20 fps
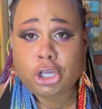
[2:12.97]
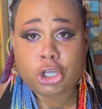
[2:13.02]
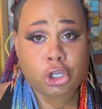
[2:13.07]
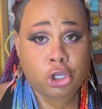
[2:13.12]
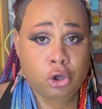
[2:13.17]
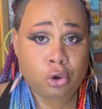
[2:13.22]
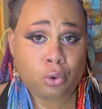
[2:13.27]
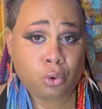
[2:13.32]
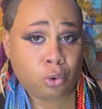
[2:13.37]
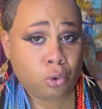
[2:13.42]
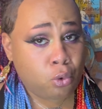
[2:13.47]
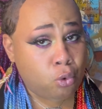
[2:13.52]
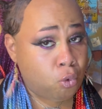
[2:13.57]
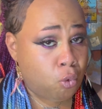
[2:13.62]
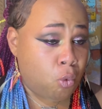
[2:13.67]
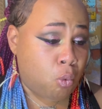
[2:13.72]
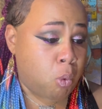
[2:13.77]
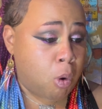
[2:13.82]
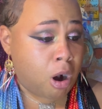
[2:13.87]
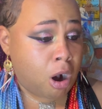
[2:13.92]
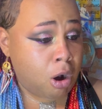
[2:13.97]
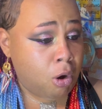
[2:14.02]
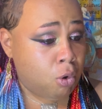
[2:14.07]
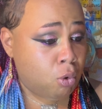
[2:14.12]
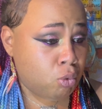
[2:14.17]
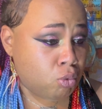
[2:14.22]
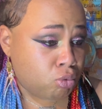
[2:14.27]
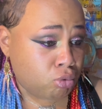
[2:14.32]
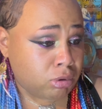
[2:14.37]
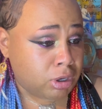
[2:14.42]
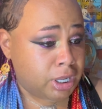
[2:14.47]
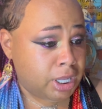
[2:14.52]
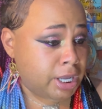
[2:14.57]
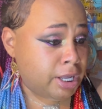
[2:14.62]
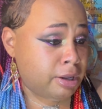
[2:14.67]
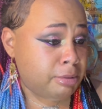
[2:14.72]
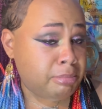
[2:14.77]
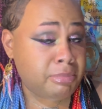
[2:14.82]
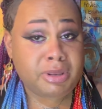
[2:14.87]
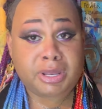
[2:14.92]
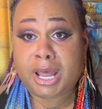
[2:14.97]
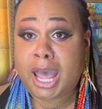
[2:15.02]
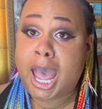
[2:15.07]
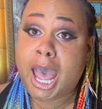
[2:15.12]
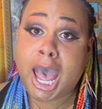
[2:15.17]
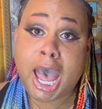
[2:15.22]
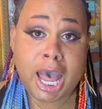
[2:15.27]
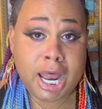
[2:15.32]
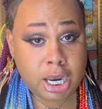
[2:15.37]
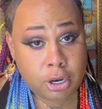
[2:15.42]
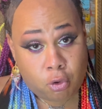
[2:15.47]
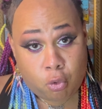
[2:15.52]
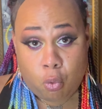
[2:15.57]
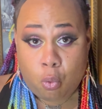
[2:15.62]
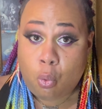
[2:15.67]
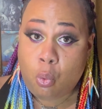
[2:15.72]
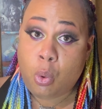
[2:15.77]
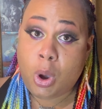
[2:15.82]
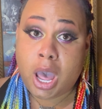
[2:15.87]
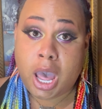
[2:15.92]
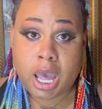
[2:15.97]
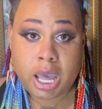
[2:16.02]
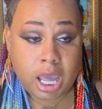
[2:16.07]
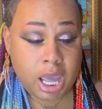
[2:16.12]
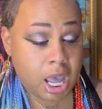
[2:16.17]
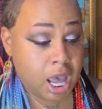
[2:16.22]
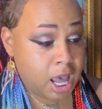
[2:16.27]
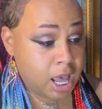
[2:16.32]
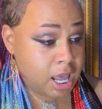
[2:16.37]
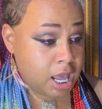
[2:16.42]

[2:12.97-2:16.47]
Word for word: You want him that way.